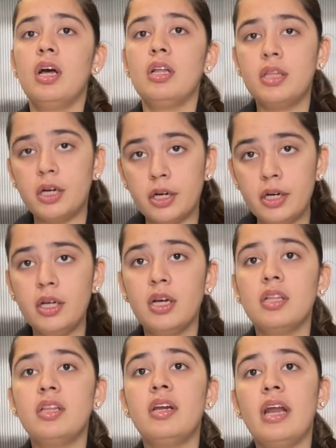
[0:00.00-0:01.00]
Third,
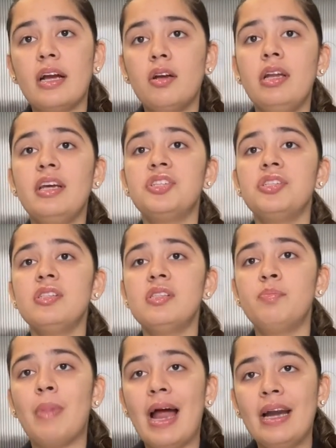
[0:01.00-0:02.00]
the regulations
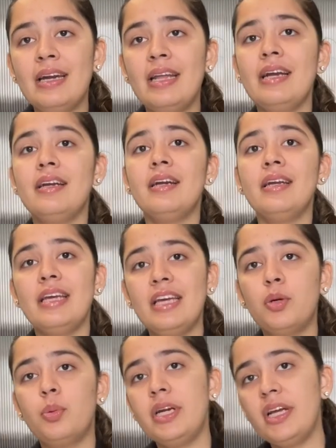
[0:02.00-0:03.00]
mandated
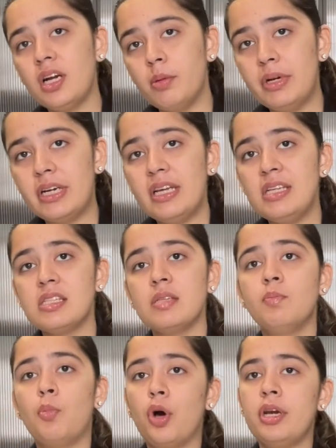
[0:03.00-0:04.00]
equity committees,
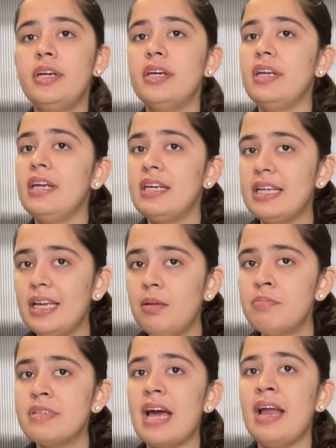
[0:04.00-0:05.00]
monitoring
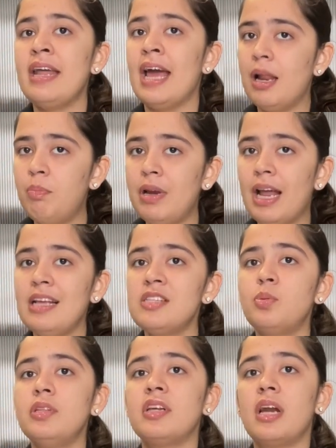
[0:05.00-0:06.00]
teams, and helplines
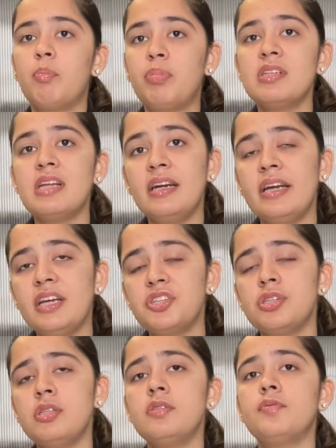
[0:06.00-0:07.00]
with
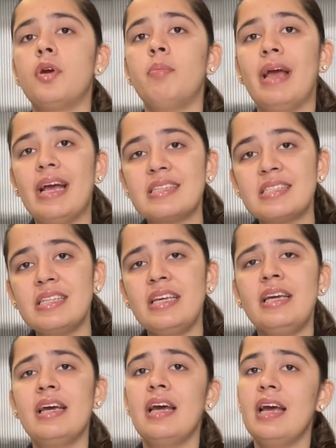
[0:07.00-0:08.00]
representations from
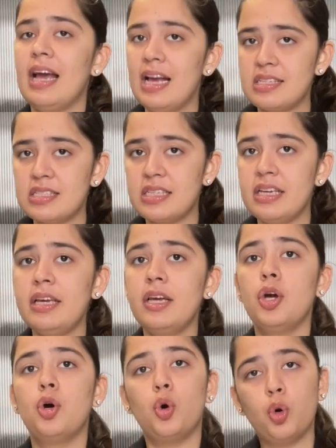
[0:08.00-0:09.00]
SC, ST,
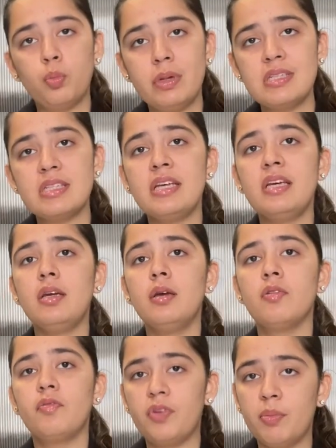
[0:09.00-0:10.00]
OBC,
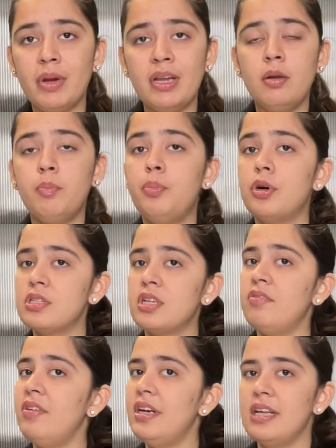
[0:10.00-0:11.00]
women,
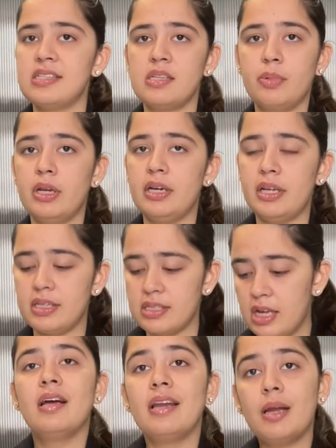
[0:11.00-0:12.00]
person with disabilities.
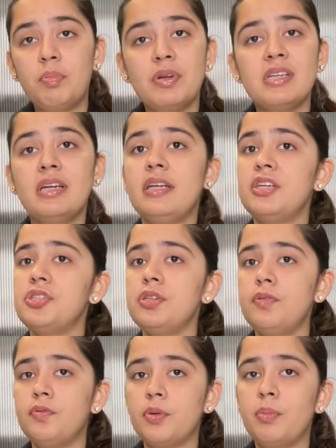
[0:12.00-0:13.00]
Representation
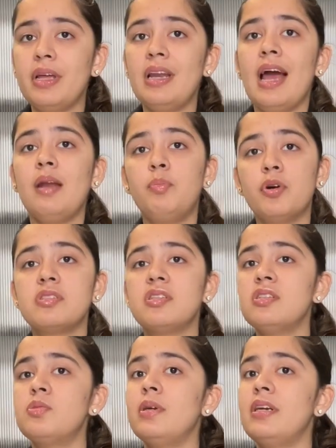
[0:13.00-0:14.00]
of women and
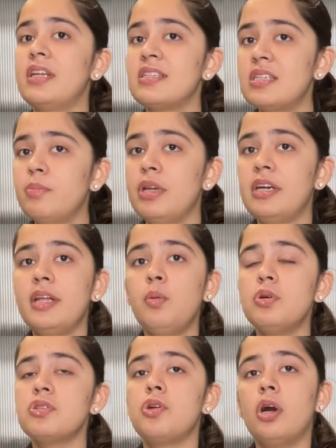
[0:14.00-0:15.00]
persons with disability
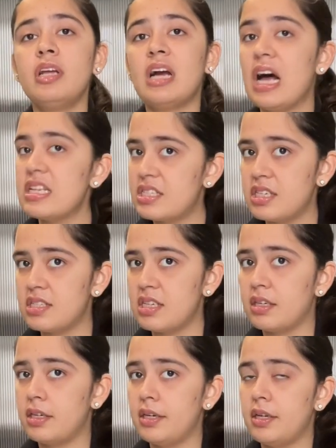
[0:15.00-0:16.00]
was not caste
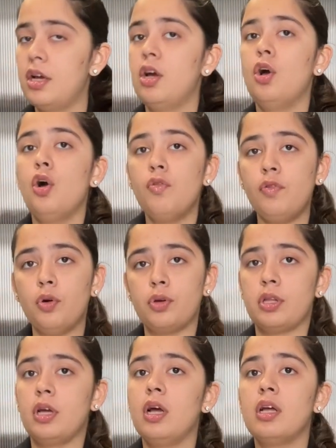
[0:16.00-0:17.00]
restricted. Fourth,
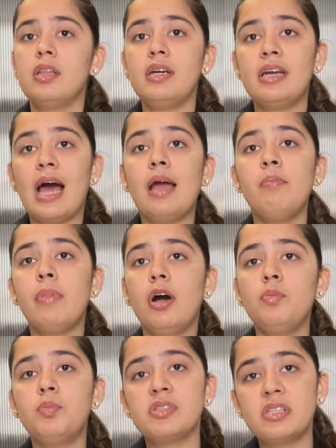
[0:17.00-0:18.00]
the
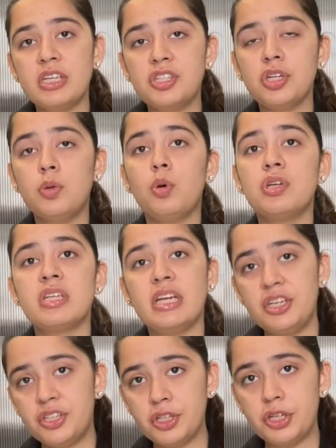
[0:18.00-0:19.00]
time-bound procedure was
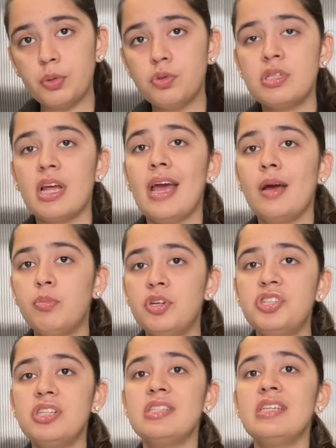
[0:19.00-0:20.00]
introduced,
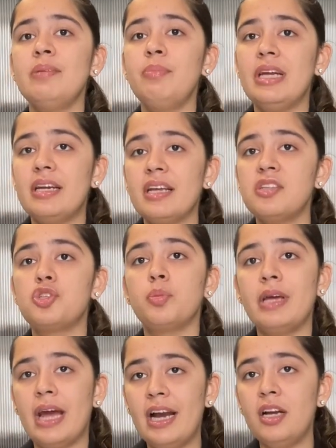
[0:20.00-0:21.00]
emergency meetings to be
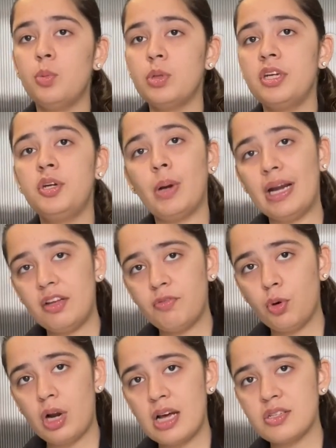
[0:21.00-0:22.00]
held within
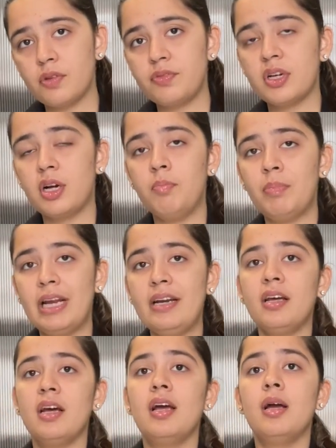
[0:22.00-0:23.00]
24 hours of the complaint,
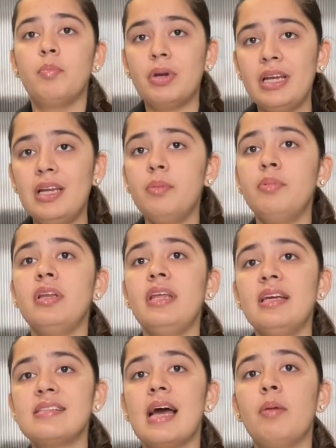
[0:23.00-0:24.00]
preliminary
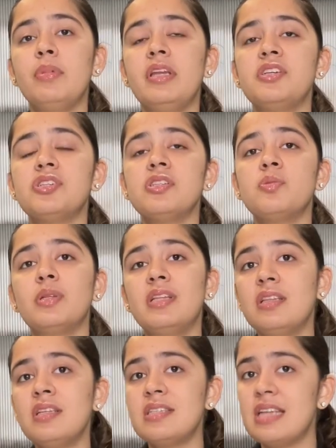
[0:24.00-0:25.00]
examinations within
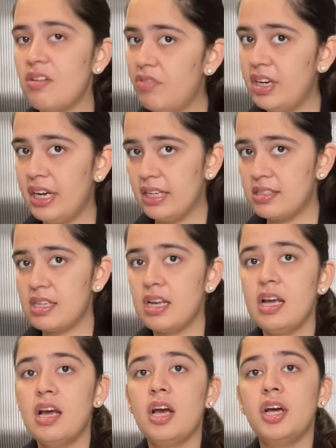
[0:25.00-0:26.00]
the 7 days,
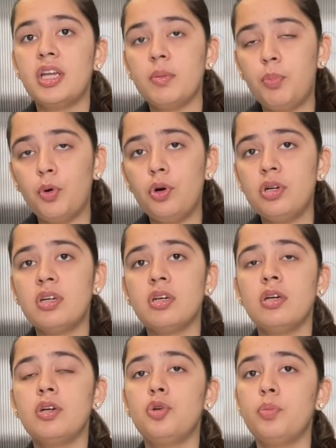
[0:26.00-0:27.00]
report
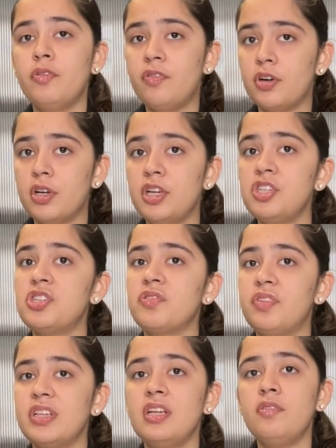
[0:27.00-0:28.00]
to be furnished
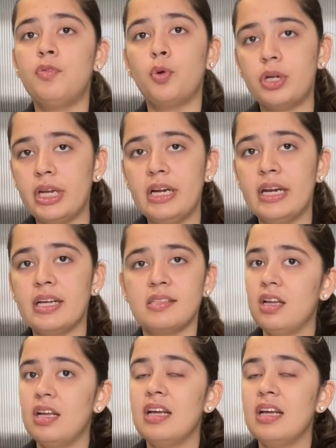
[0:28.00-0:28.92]
within 14 days.